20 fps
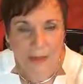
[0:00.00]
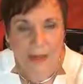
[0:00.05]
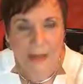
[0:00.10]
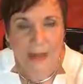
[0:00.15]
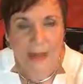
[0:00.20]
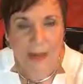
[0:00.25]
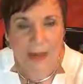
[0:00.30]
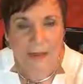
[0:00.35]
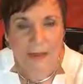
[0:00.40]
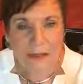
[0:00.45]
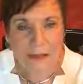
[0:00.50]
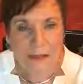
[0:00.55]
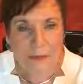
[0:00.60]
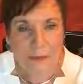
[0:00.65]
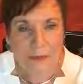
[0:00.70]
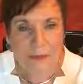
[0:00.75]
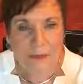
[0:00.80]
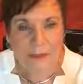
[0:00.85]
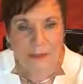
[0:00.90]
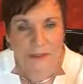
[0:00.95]

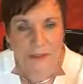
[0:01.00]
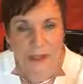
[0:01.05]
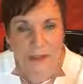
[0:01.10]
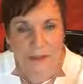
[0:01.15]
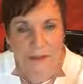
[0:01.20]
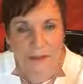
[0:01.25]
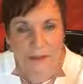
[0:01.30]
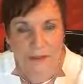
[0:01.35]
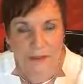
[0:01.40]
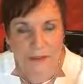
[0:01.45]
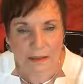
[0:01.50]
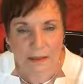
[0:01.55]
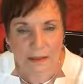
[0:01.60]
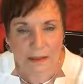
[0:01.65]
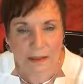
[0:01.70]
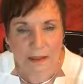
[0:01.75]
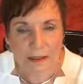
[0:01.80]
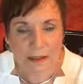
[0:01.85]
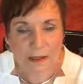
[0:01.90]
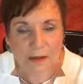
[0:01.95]
90%
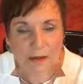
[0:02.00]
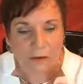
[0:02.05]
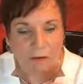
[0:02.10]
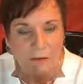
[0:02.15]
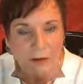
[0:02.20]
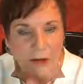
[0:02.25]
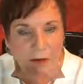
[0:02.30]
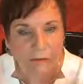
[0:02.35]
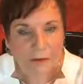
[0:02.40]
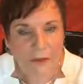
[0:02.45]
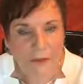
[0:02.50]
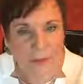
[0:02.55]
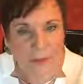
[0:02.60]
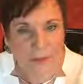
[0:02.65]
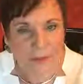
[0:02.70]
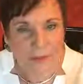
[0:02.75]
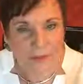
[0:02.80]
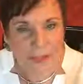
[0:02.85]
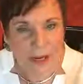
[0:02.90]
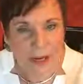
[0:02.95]
of everything
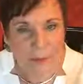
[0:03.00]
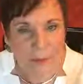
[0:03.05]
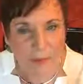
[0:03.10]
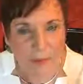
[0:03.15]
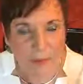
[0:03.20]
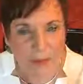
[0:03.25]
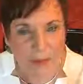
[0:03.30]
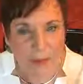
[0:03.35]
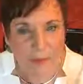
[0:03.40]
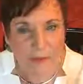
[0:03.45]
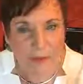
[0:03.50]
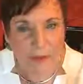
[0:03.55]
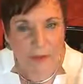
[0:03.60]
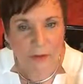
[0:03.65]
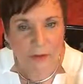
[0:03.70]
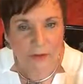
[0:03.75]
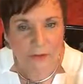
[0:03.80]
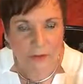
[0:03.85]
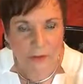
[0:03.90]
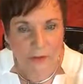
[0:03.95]
that's happening in the
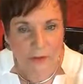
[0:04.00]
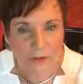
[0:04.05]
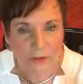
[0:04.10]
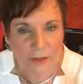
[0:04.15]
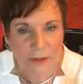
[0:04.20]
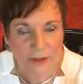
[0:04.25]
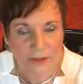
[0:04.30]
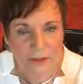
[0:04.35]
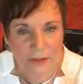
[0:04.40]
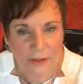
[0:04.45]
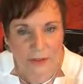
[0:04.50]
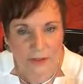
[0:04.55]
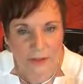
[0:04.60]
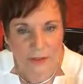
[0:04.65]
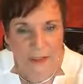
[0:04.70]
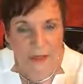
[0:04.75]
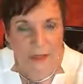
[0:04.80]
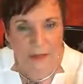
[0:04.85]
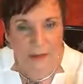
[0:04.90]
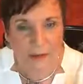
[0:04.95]
universe on that
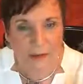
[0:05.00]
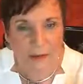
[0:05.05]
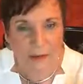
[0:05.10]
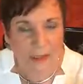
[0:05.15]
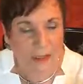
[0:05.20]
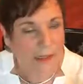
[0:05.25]
scale,